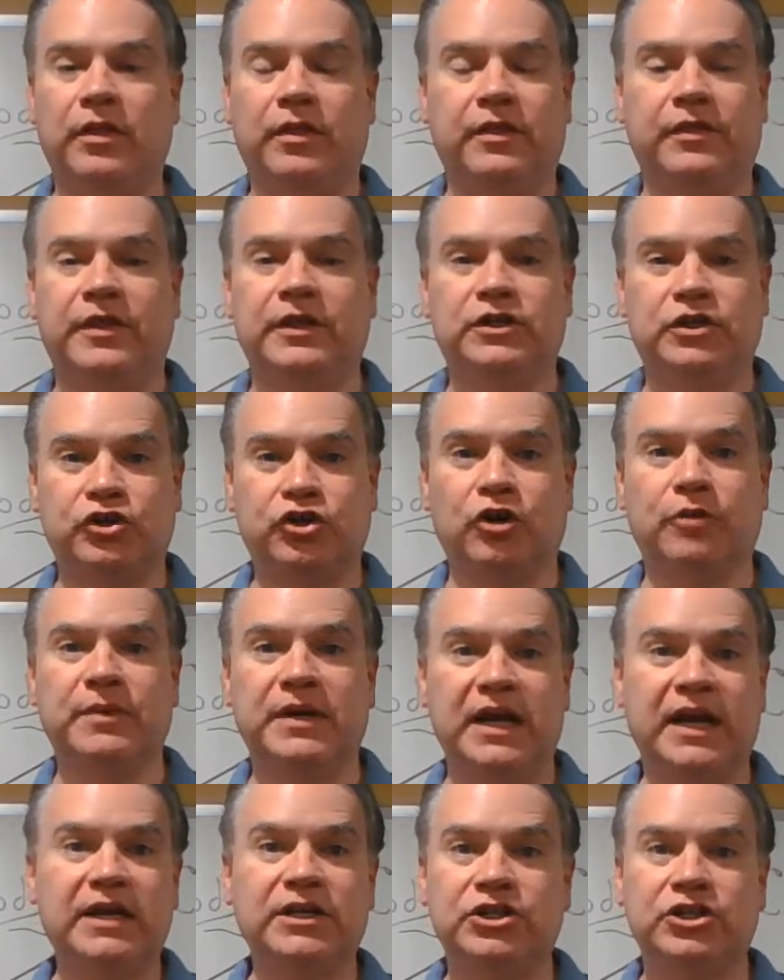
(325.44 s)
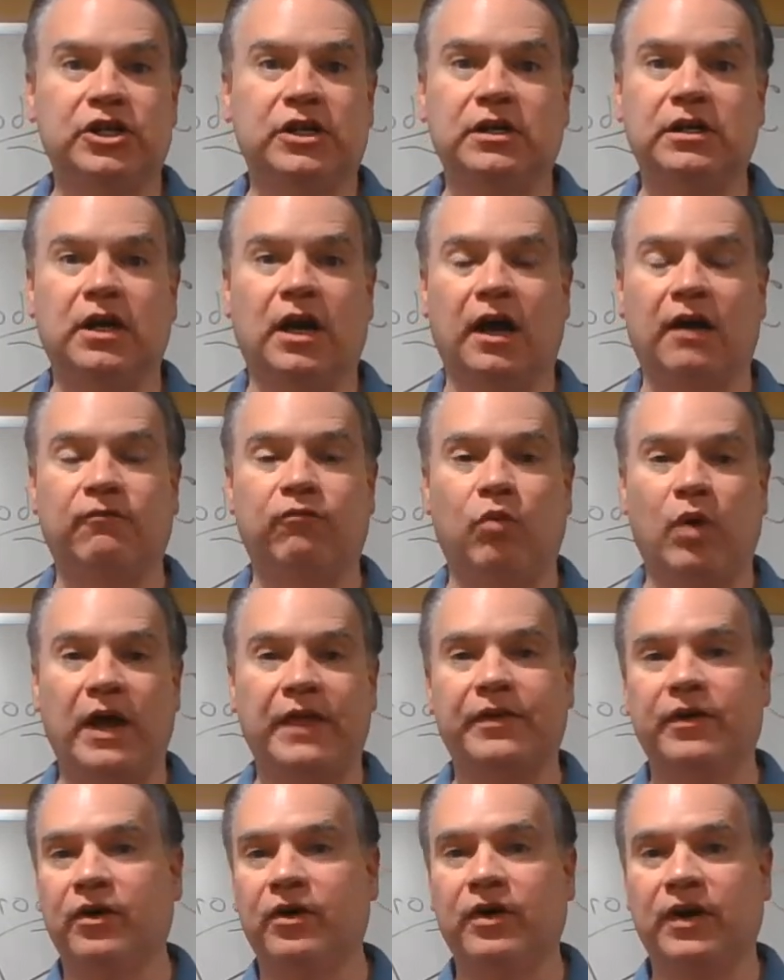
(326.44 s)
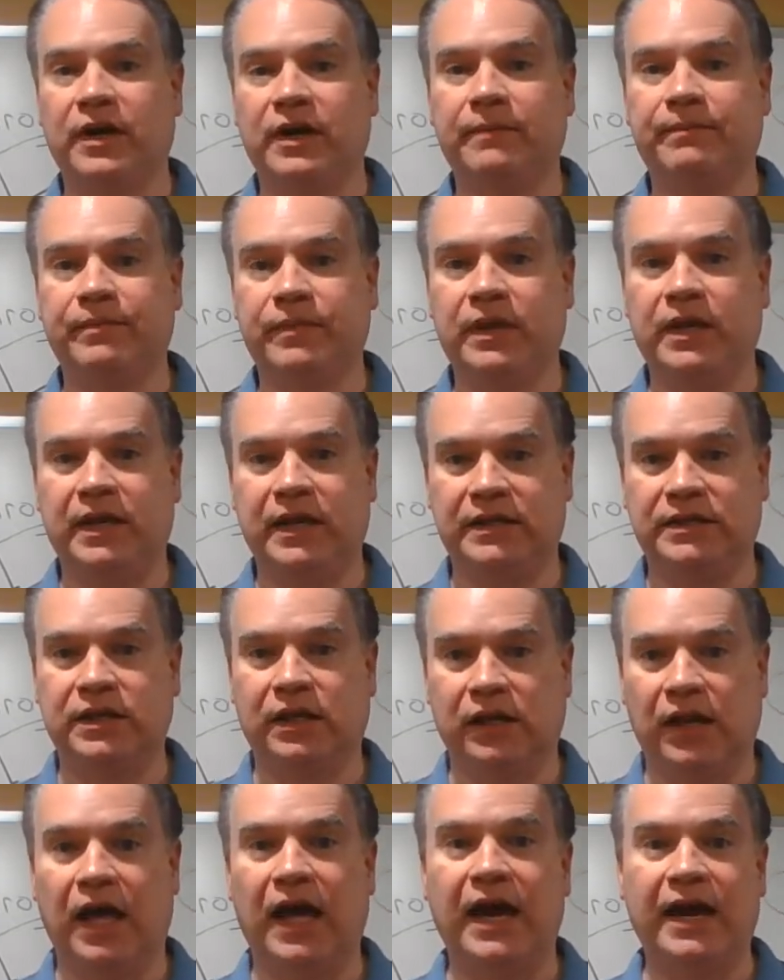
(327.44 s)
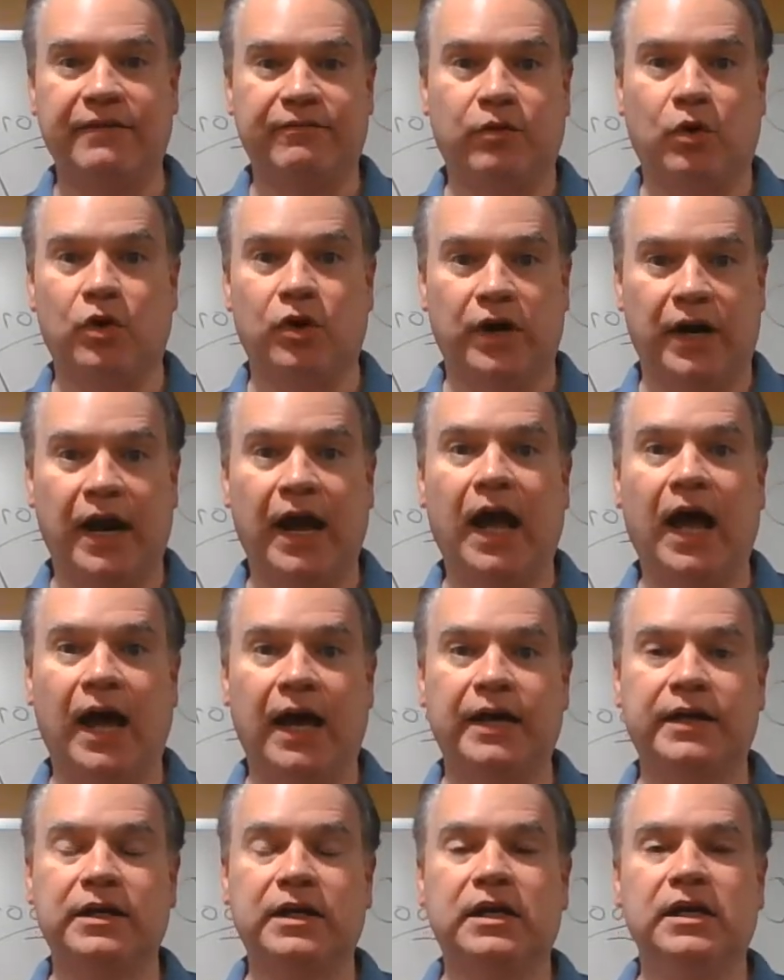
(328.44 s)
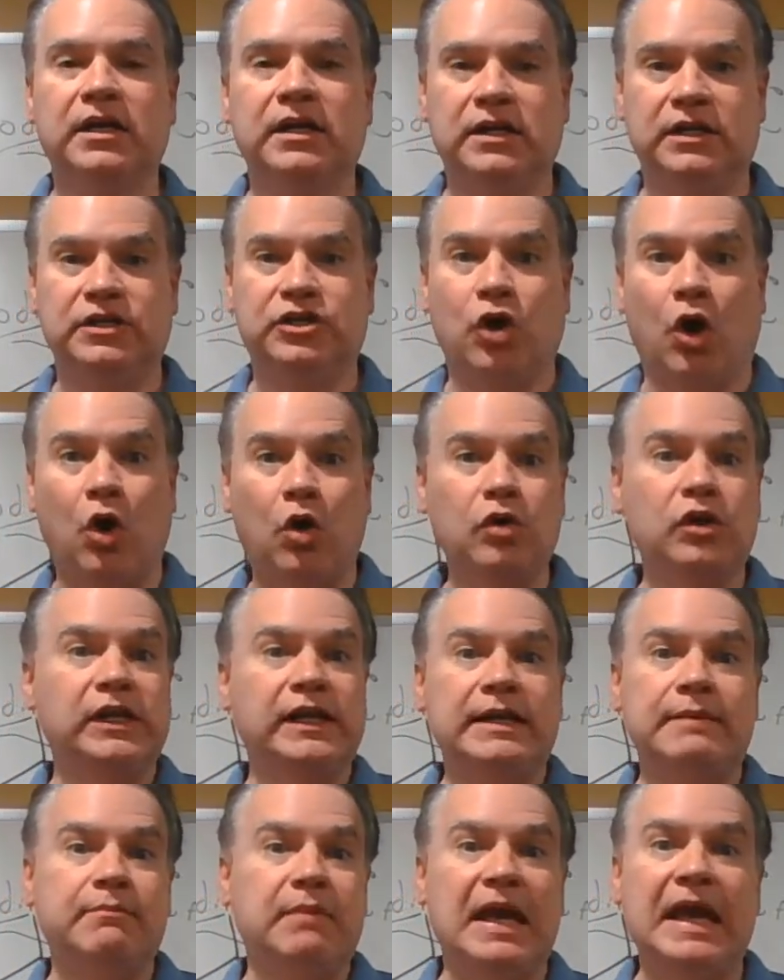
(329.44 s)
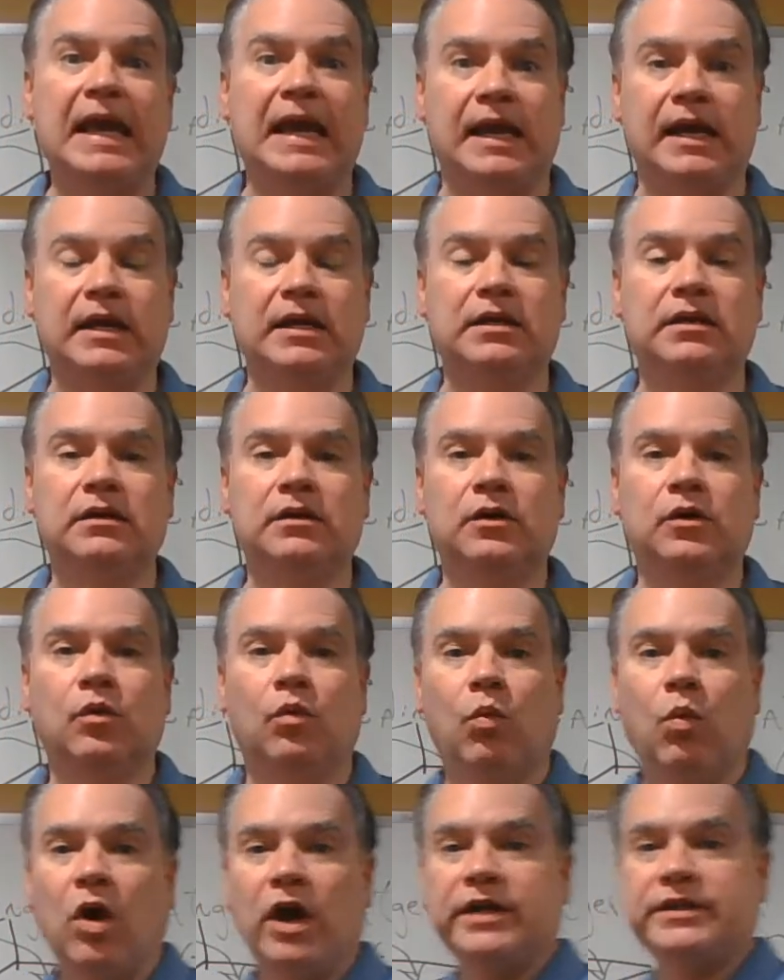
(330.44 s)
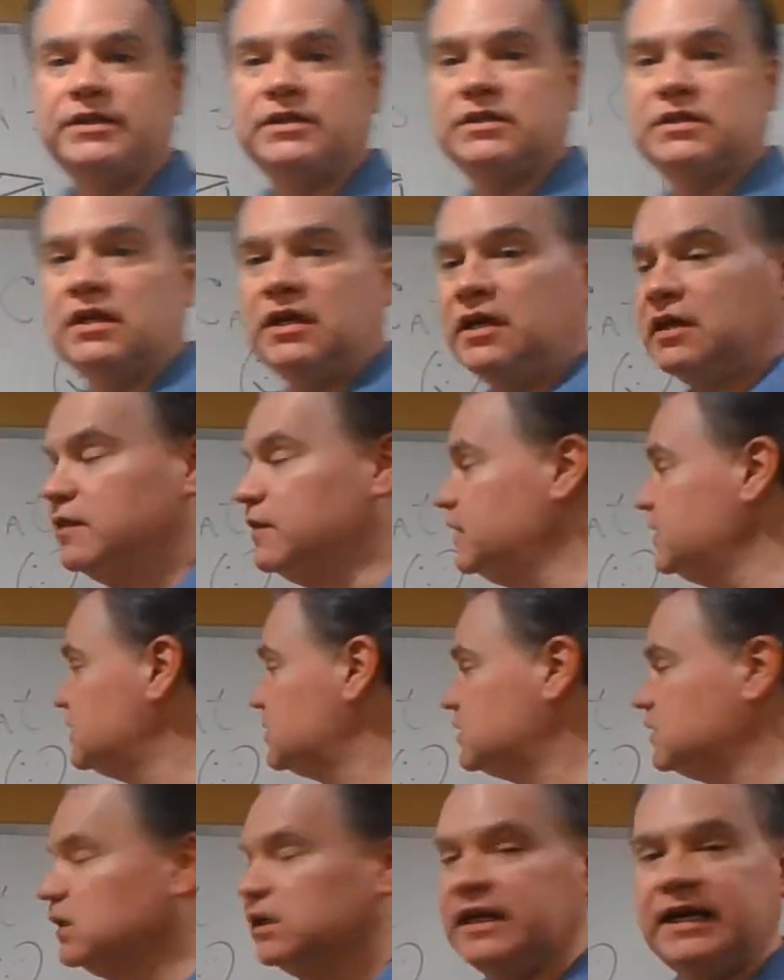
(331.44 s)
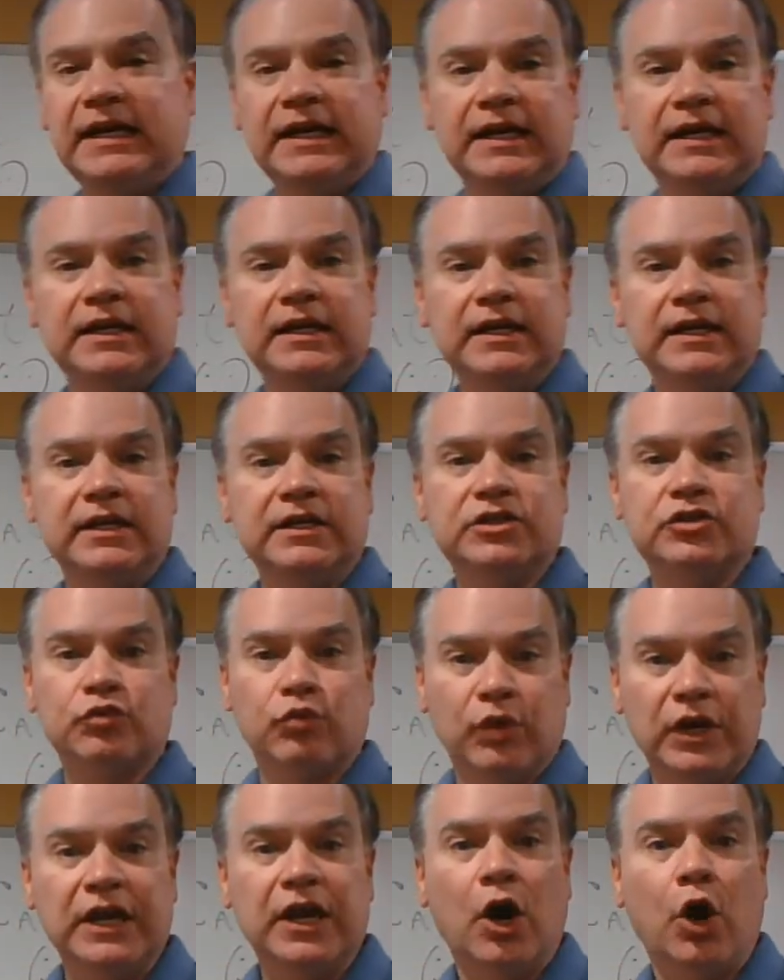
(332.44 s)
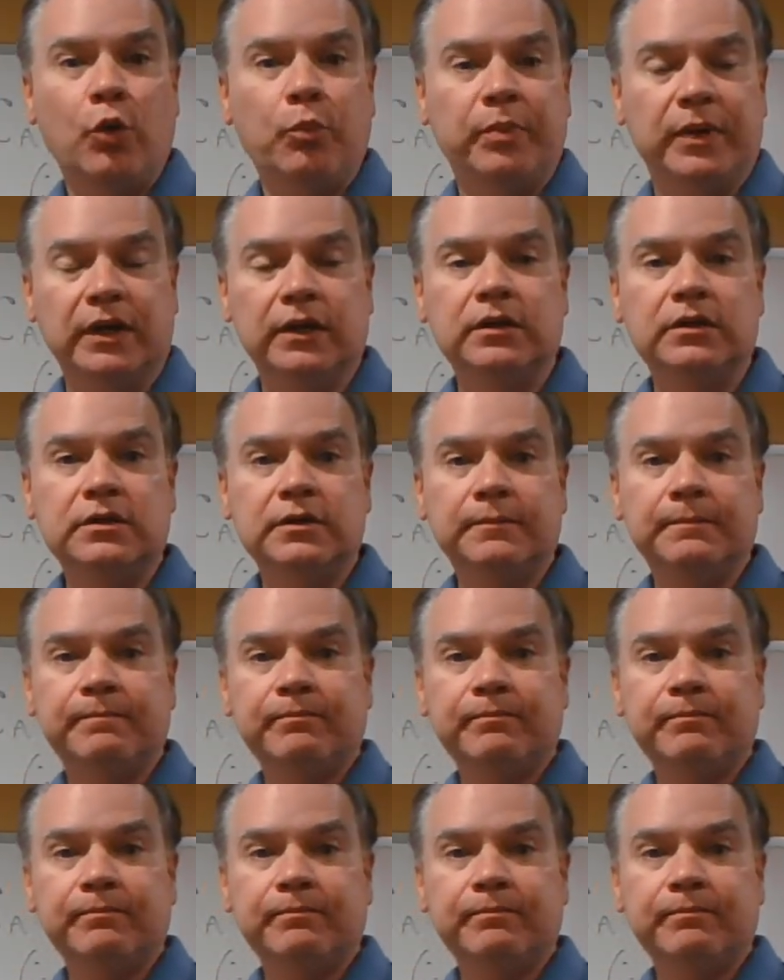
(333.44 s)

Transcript: the determination of whether it's alive or not is only made once this lid is reopened